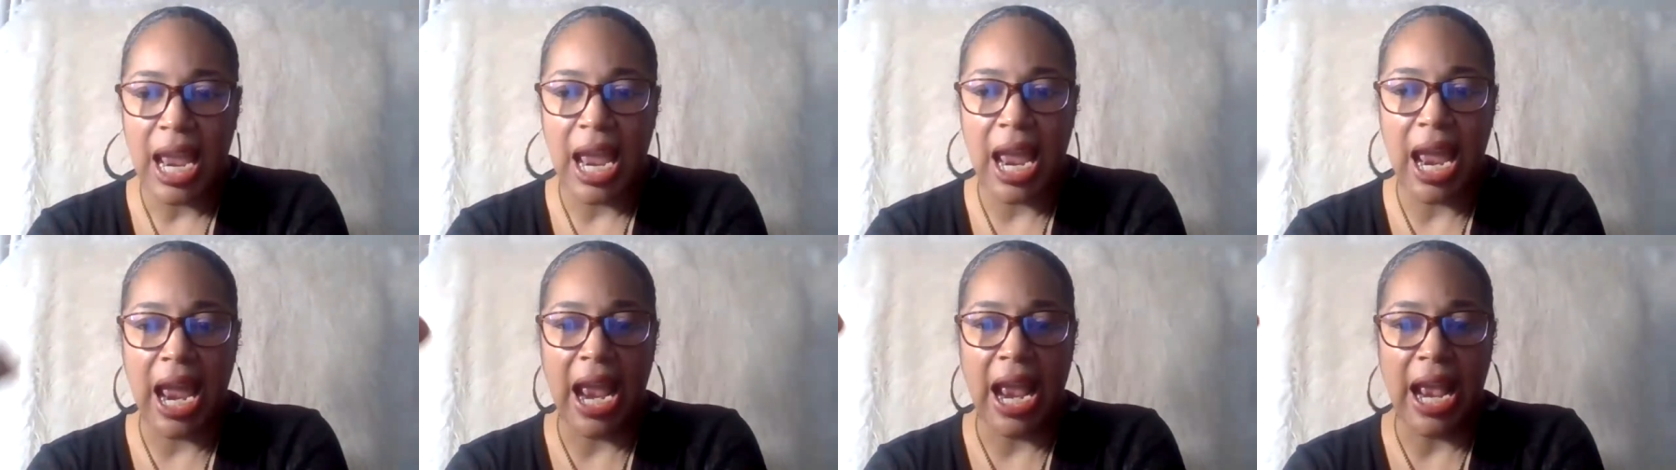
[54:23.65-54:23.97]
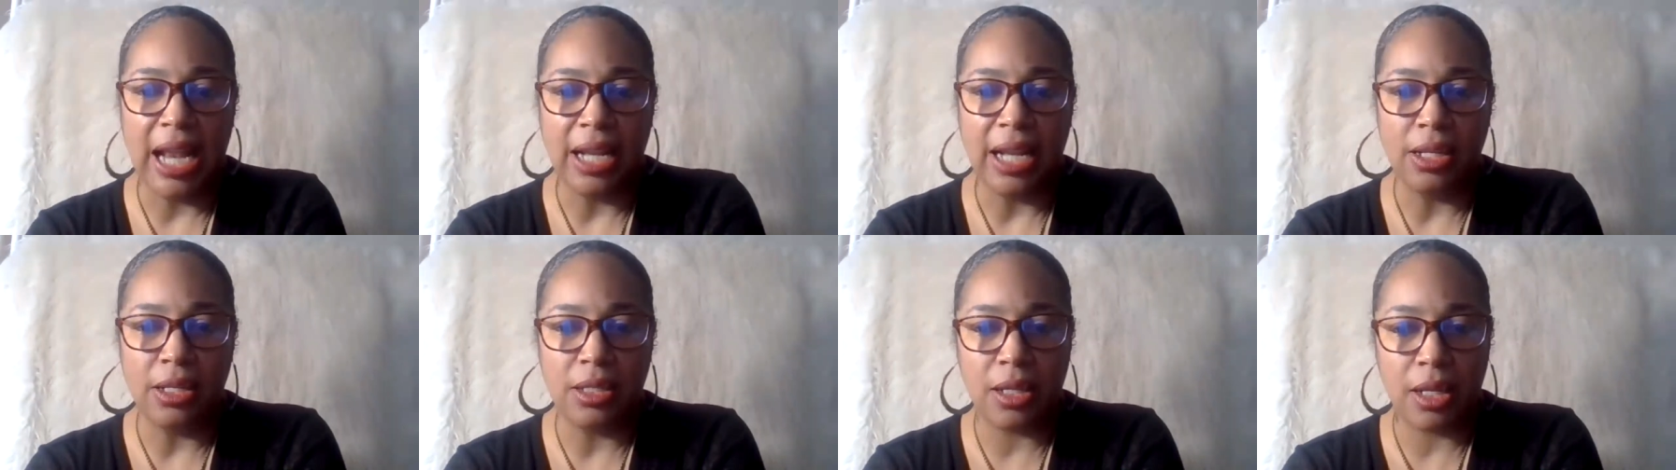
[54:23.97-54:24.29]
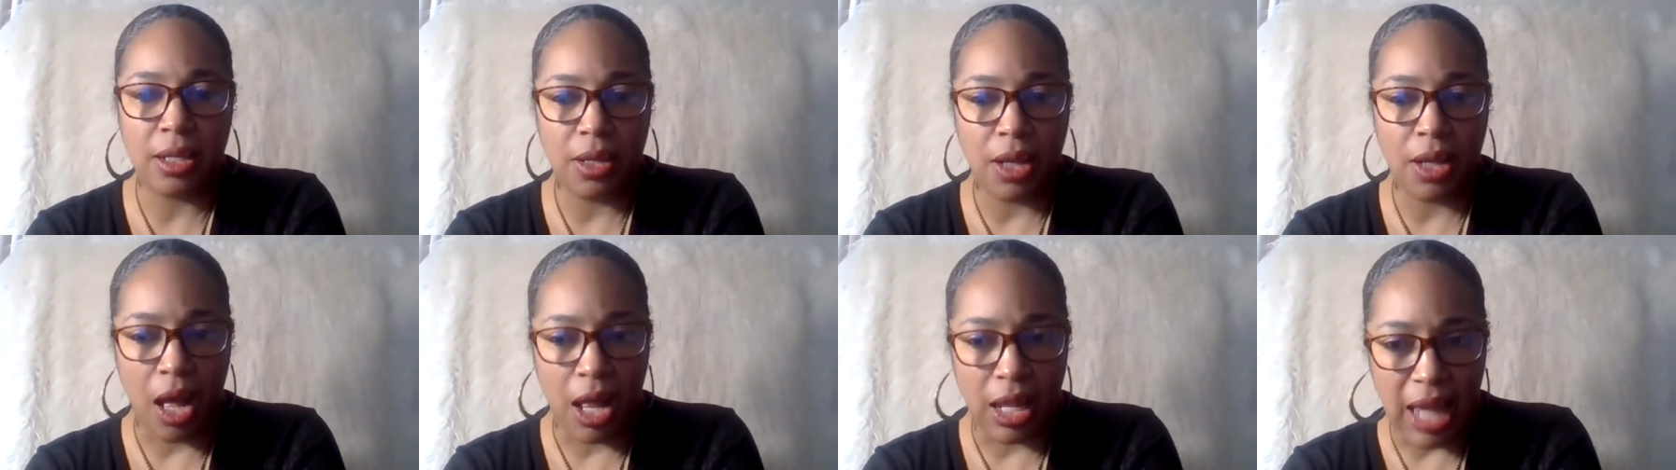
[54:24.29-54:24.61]
And
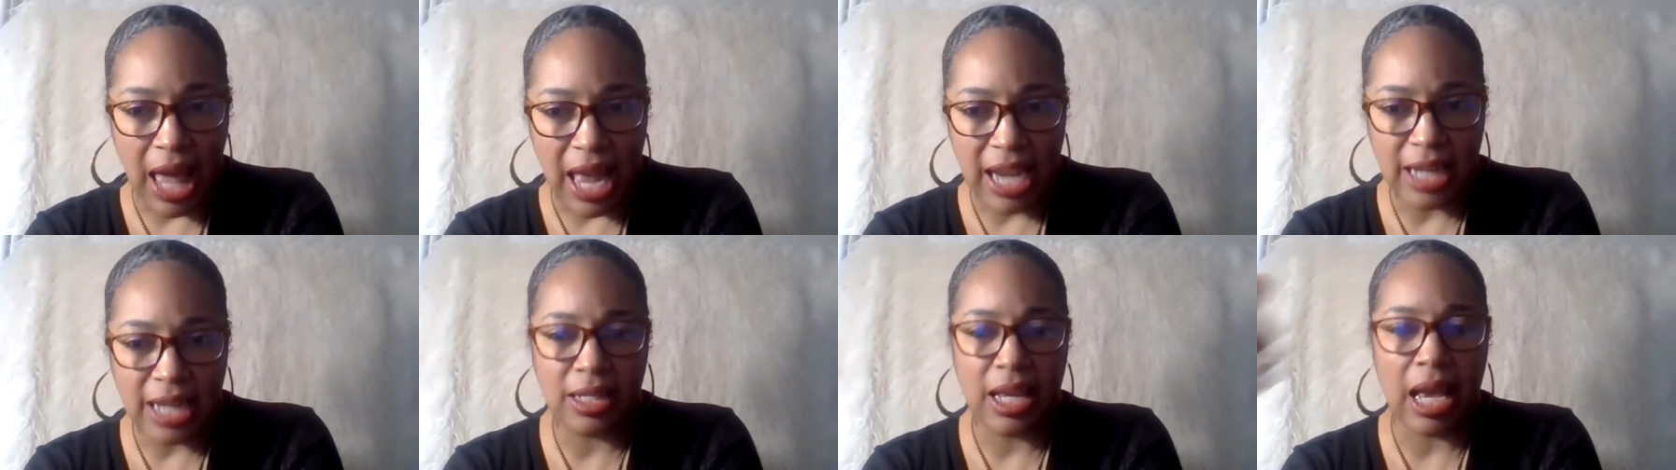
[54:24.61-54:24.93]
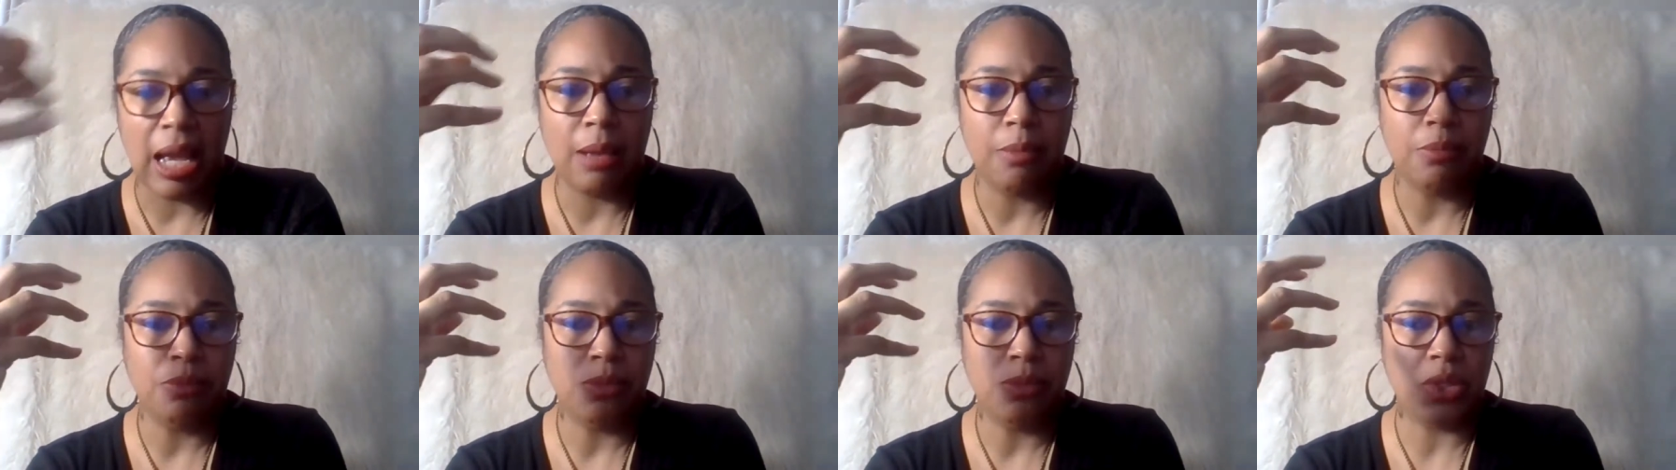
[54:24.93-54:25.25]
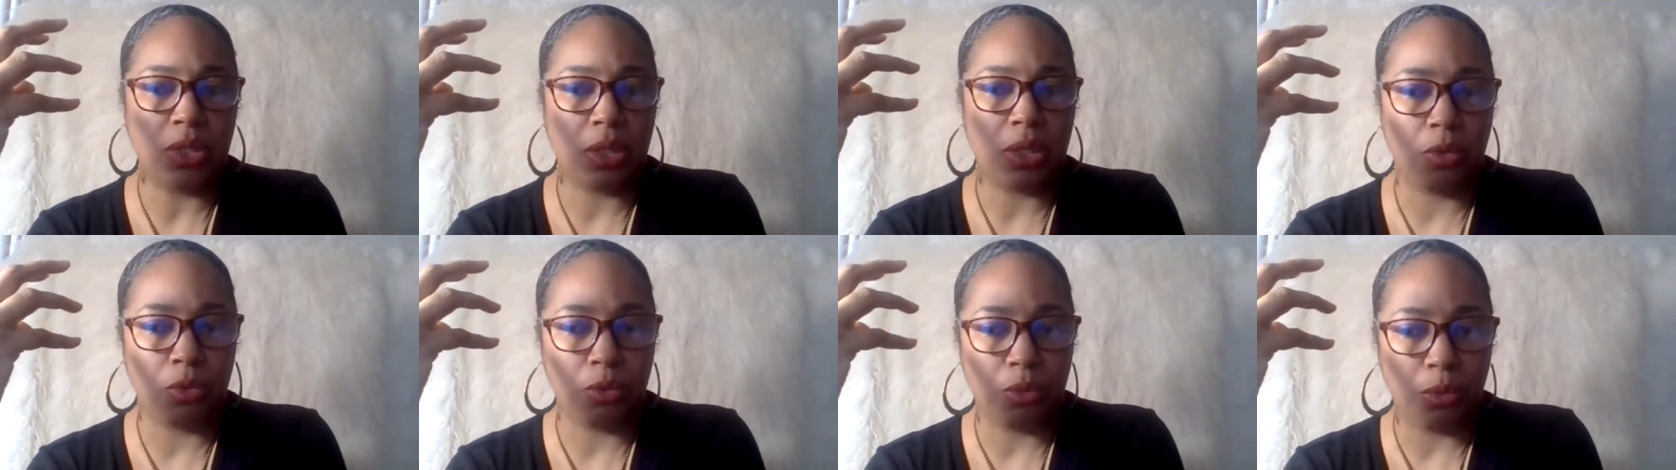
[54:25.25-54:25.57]
a lot of
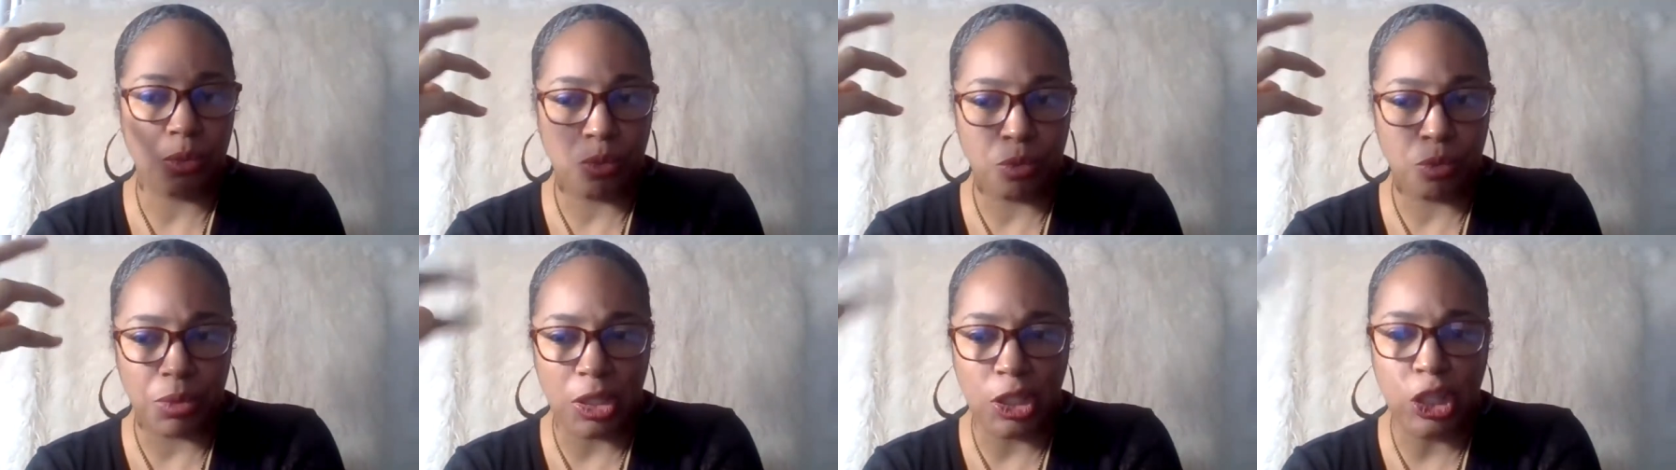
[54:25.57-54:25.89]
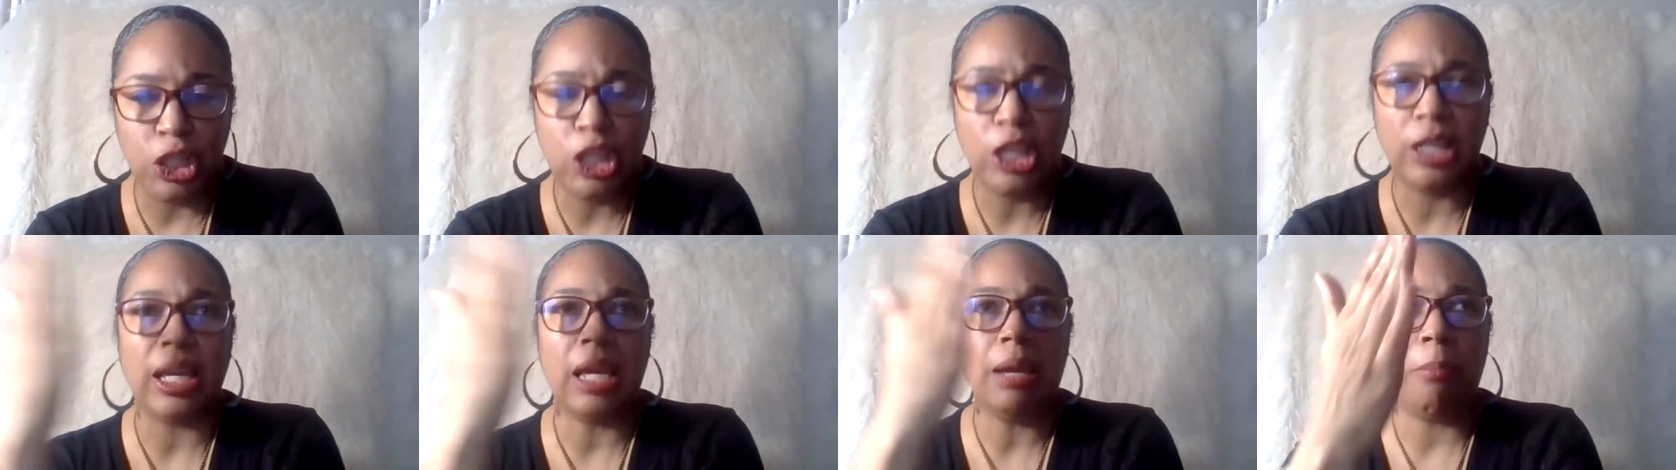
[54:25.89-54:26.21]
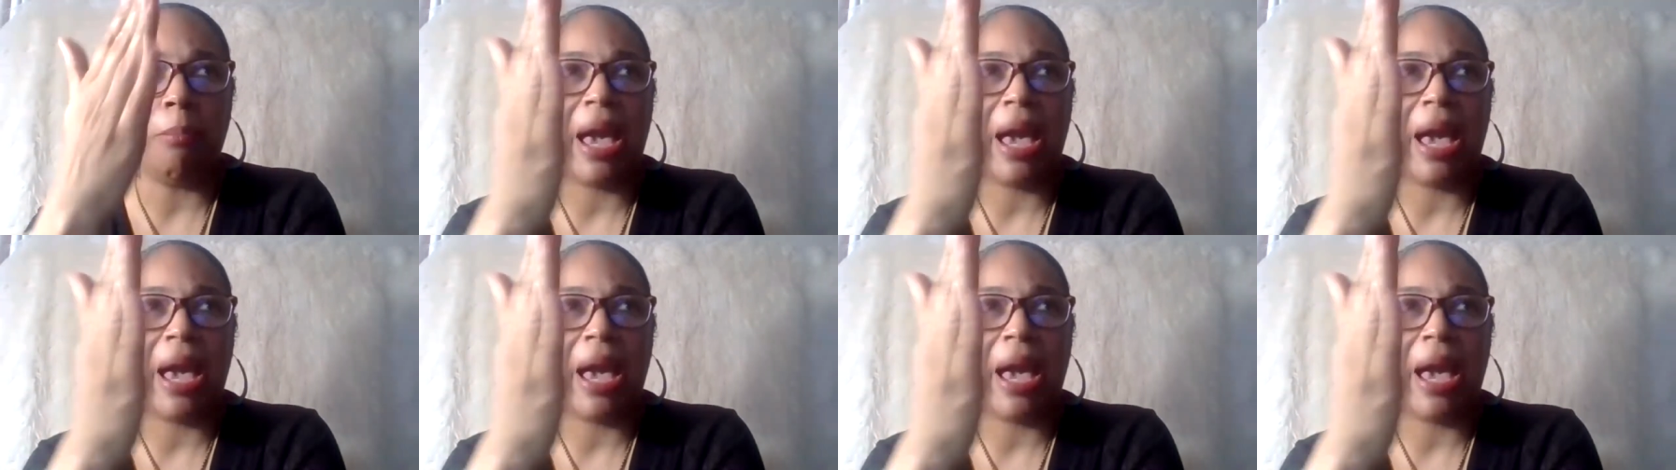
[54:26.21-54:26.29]
times, looking